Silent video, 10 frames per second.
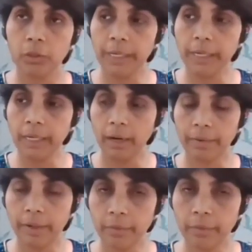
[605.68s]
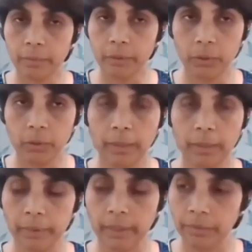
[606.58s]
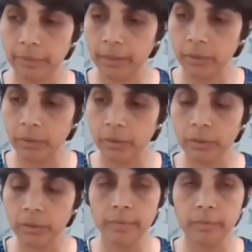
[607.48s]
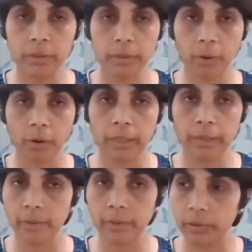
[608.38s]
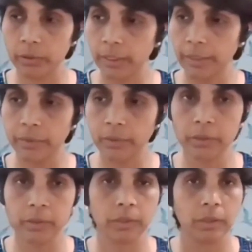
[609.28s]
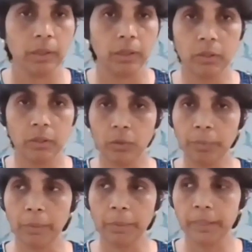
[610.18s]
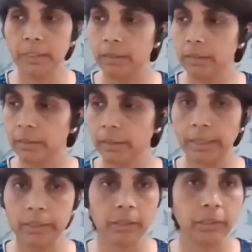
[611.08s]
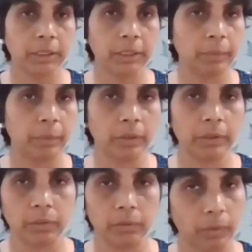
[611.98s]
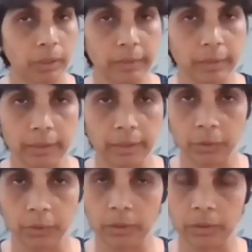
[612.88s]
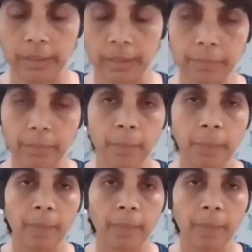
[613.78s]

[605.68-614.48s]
to be away from the dukkham, that we are going to leave this body, we are going to leave this, property, this relationship, or, whatever that you want to leave.